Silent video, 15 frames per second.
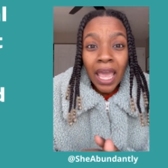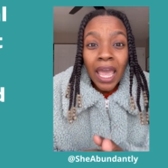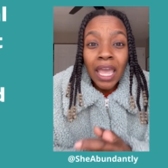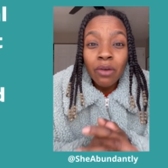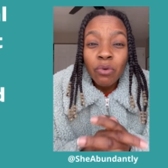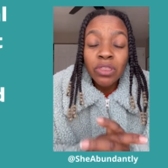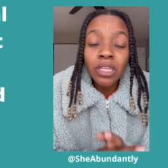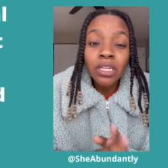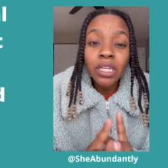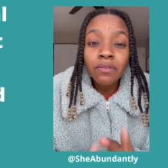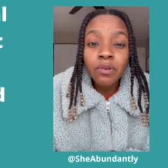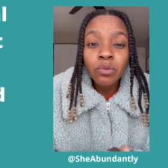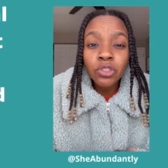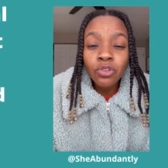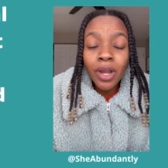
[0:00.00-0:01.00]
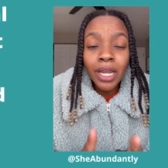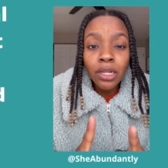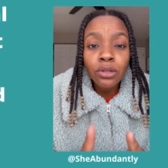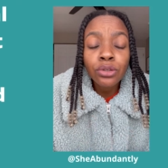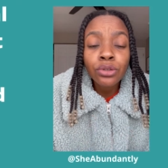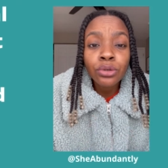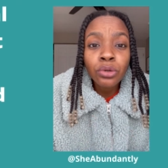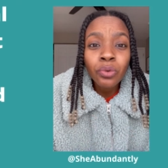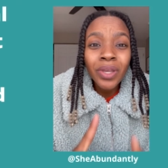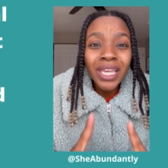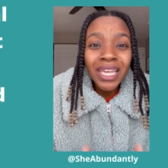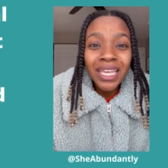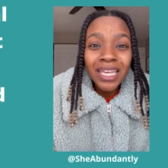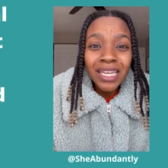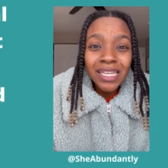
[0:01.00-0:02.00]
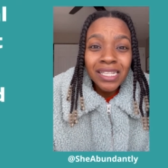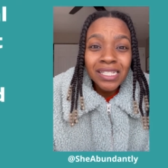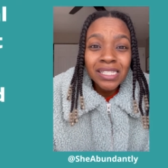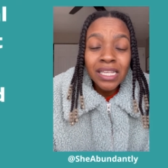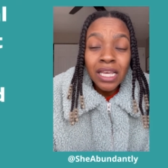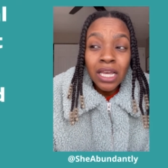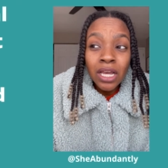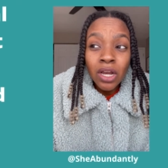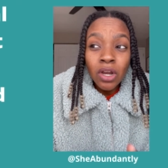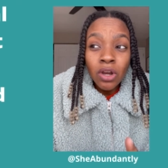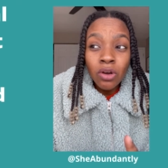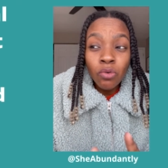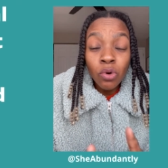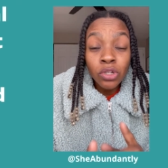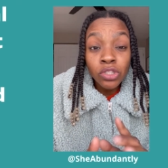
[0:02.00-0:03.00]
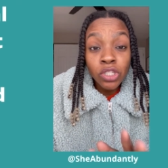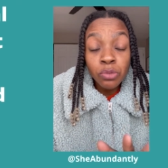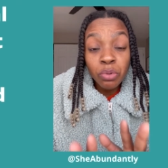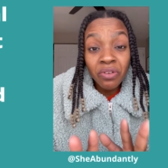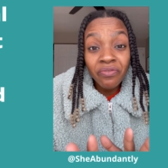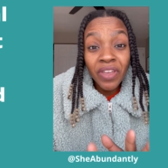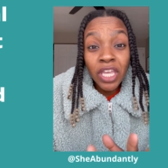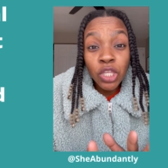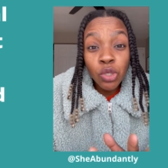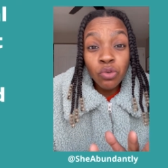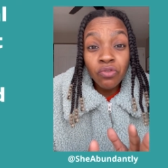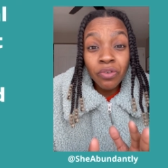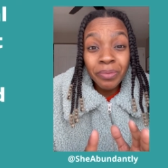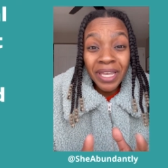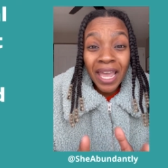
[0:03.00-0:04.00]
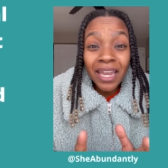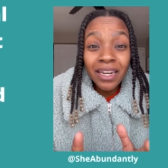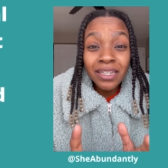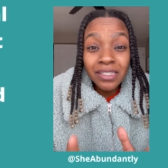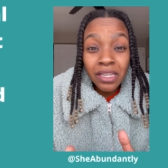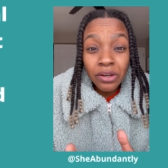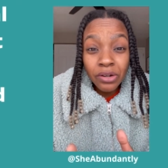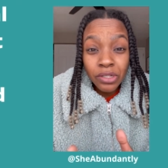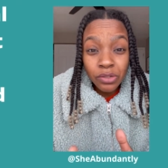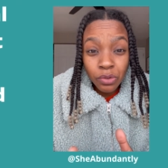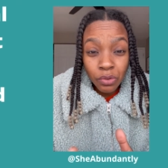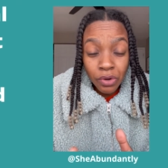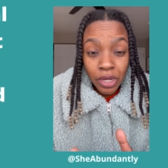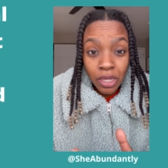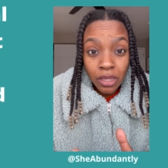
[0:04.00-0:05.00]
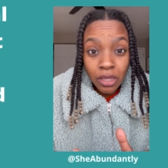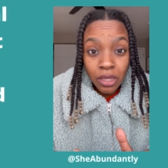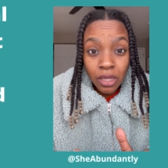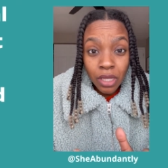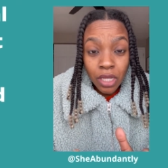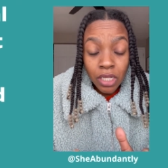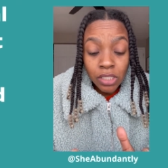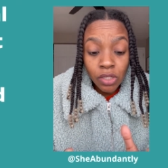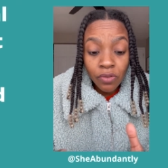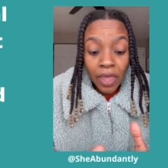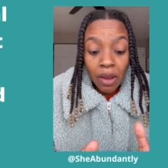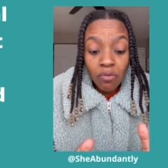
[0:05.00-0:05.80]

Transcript: And what the devil will try to do is, well, to prevent you from gaining territory so that